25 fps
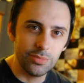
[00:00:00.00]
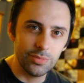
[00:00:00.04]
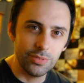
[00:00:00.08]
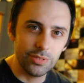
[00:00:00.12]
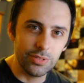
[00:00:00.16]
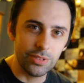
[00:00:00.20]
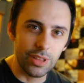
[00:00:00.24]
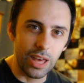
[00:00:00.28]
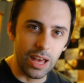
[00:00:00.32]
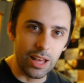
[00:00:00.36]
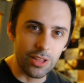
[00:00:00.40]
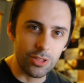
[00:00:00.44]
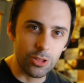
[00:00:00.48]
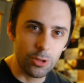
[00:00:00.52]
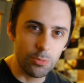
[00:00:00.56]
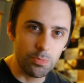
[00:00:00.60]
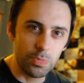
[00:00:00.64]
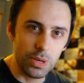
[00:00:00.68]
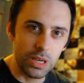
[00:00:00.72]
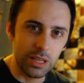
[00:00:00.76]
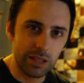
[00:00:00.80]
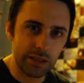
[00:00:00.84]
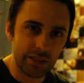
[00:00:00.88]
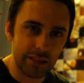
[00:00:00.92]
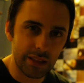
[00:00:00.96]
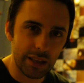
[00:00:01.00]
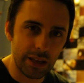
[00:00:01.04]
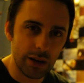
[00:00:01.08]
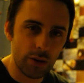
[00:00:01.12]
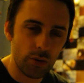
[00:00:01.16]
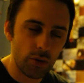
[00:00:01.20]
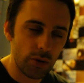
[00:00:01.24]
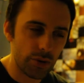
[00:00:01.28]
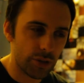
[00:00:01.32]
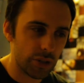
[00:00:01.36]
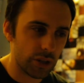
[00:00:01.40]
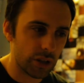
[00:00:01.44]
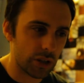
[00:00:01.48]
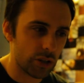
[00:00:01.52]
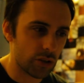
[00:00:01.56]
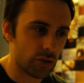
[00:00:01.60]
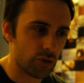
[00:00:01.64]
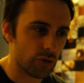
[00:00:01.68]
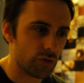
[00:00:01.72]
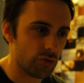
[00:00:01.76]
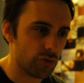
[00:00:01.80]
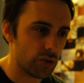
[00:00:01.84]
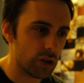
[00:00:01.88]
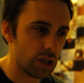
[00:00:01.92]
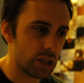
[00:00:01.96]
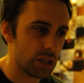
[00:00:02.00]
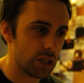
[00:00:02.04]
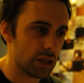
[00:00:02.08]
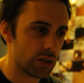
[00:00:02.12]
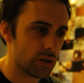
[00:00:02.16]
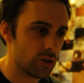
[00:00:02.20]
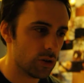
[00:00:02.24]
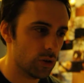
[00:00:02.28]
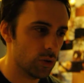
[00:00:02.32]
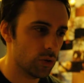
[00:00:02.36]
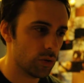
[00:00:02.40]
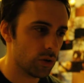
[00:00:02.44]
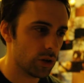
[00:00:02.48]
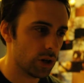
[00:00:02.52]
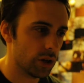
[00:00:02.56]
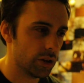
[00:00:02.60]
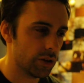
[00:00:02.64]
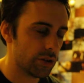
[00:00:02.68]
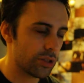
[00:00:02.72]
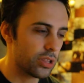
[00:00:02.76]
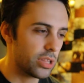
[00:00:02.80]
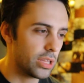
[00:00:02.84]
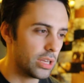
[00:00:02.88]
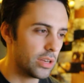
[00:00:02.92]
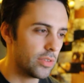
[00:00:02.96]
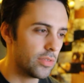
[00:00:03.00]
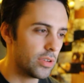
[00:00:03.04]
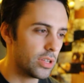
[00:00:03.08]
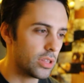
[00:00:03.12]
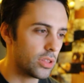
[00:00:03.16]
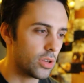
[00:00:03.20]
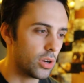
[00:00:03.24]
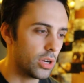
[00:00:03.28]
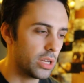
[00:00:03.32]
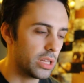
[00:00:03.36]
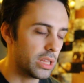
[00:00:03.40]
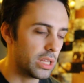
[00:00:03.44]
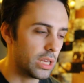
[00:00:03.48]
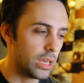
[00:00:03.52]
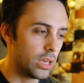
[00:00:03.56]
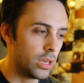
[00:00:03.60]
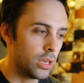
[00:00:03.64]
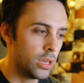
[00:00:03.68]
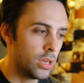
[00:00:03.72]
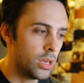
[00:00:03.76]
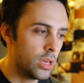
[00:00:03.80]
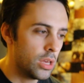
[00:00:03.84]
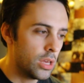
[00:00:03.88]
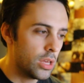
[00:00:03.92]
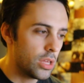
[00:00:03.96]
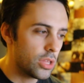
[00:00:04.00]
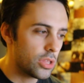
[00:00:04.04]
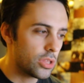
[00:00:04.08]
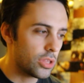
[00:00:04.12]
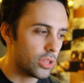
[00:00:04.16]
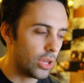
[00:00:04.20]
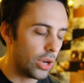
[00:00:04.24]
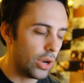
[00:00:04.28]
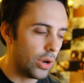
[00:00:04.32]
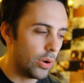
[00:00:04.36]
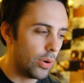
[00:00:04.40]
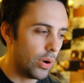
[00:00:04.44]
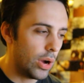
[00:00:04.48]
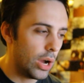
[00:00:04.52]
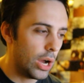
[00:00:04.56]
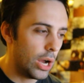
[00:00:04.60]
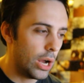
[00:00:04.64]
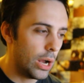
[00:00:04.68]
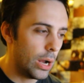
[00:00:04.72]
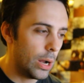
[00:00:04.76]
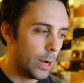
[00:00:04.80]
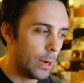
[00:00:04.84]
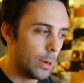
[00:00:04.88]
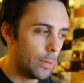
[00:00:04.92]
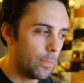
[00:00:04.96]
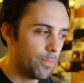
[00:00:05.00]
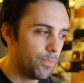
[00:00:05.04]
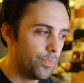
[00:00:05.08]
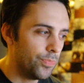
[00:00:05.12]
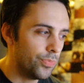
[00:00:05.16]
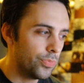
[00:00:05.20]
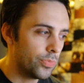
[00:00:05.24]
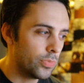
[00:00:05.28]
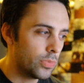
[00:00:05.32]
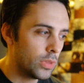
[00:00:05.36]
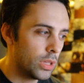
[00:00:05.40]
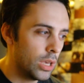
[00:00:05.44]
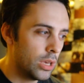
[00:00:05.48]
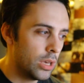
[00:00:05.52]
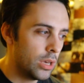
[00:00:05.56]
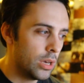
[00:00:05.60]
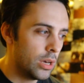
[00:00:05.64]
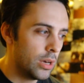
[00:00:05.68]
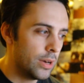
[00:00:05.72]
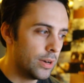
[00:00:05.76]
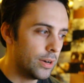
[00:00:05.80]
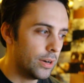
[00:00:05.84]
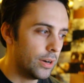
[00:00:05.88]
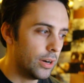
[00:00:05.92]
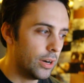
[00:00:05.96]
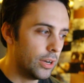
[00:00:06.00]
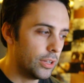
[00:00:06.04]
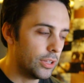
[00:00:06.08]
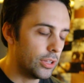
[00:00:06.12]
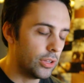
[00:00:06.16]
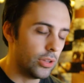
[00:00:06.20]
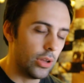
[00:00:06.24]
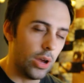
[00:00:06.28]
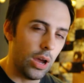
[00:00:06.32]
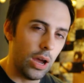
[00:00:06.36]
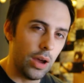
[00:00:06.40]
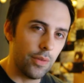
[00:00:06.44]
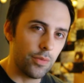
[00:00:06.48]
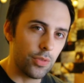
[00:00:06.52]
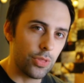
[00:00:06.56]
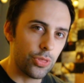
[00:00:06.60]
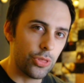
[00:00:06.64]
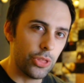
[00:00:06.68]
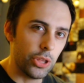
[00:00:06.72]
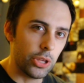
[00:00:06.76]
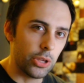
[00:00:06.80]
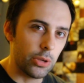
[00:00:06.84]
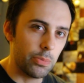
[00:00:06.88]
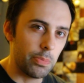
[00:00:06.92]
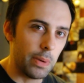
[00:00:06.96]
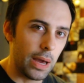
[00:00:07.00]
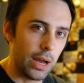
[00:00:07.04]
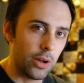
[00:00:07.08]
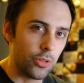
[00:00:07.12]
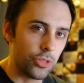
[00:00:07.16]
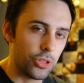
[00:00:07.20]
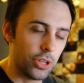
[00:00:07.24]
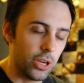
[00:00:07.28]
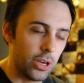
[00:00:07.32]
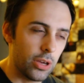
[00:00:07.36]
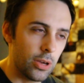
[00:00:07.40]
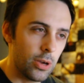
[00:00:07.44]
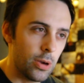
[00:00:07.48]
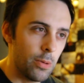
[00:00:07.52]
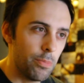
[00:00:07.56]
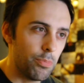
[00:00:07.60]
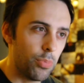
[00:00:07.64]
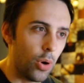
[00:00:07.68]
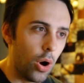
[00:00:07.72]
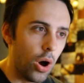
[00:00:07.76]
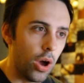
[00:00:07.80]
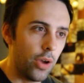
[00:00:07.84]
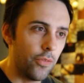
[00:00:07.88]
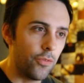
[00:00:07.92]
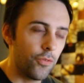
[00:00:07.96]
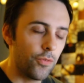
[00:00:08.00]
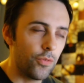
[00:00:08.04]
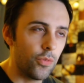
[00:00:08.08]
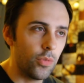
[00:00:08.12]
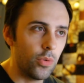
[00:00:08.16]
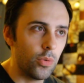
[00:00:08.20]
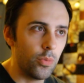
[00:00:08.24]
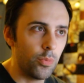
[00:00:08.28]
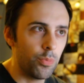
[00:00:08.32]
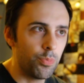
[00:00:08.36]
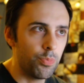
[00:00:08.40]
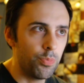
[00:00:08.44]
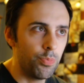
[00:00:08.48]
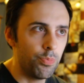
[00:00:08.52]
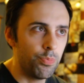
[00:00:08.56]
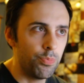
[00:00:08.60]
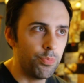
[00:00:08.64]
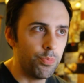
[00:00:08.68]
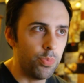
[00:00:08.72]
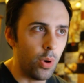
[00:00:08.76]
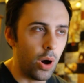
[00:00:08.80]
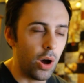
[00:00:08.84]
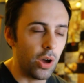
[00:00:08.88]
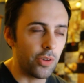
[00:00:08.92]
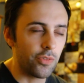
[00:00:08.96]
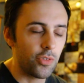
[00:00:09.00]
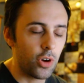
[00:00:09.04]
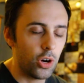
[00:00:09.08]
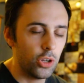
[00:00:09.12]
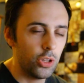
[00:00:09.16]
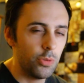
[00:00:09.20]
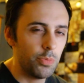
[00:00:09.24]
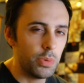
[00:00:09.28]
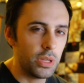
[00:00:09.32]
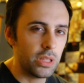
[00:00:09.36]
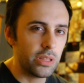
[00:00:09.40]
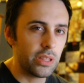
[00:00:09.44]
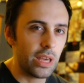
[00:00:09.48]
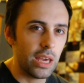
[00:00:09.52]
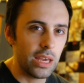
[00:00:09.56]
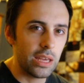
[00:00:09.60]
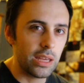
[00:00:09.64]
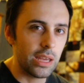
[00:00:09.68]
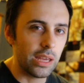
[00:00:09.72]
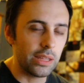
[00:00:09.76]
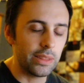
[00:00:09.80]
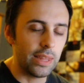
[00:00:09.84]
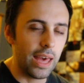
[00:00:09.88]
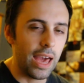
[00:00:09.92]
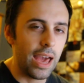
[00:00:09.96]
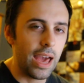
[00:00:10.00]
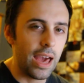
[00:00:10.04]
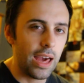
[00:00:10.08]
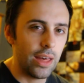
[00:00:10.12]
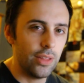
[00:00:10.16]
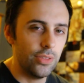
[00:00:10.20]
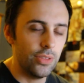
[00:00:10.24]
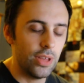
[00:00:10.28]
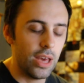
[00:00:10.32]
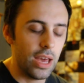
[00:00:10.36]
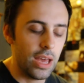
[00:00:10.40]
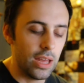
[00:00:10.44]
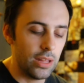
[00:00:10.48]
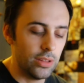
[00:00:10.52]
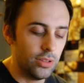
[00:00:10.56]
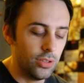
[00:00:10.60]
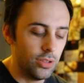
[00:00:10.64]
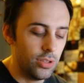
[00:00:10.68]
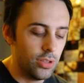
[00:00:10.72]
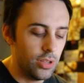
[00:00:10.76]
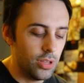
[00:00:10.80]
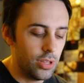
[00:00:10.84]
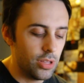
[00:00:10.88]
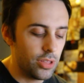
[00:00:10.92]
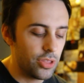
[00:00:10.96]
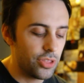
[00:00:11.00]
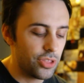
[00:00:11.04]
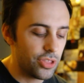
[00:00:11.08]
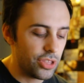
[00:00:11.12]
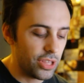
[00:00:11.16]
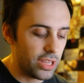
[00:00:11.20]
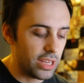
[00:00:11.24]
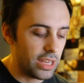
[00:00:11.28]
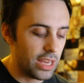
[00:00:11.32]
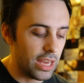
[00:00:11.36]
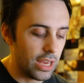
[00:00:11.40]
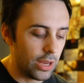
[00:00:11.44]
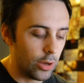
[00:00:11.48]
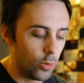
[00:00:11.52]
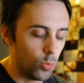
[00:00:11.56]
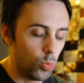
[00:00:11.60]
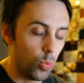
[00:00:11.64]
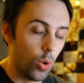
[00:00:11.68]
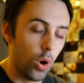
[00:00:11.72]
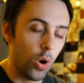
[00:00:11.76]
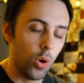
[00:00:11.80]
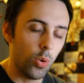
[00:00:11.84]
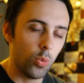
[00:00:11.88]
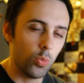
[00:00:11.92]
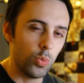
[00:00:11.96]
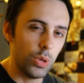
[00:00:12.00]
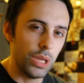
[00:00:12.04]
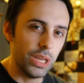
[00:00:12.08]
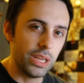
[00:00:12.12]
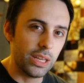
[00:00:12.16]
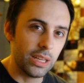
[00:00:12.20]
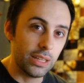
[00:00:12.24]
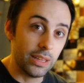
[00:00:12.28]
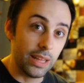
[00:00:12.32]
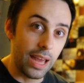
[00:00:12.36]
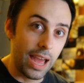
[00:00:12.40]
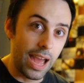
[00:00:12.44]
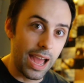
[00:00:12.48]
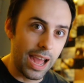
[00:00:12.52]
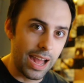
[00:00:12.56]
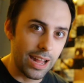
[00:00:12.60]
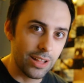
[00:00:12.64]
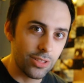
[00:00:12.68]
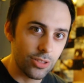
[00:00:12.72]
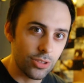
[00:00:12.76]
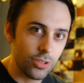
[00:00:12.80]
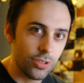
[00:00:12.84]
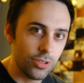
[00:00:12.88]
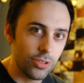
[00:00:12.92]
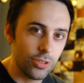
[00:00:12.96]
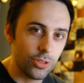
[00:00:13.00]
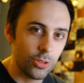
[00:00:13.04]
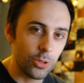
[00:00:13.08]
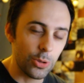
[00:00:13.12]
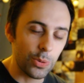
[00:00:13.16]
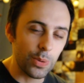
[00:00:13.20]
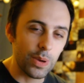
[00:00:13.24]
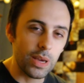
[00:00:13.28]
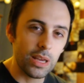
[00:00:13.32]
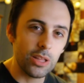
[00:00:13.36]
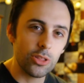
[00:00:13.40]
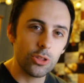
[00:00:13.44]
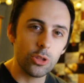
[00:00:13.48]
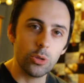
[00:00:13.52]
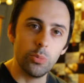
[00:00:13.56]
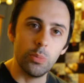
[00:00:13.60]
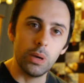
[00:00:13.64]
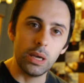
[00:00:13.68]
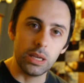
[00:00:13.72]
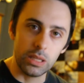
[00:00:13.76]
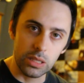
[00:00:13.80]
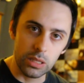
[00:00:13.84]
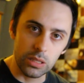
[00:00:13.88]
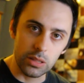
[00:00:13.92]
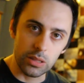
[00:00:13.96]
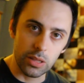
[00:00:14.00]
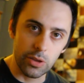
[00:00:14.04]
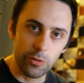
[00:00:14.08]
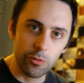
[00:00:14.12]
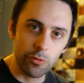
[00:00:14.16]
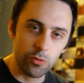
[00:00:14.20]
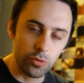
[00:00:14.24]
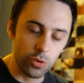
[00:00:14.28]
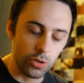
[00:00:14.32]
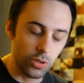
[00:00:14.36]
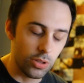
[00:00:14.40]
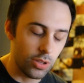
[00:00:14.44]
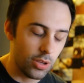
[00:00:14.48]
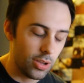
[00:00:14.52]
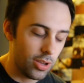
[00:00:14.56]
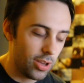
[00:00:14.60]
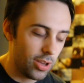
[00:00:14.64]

that's a big deal. I think it's a really cool kind of series idea. So I don't know, have a think about it. But I've kind of been taking that and then seeing what we can add to it to make it different.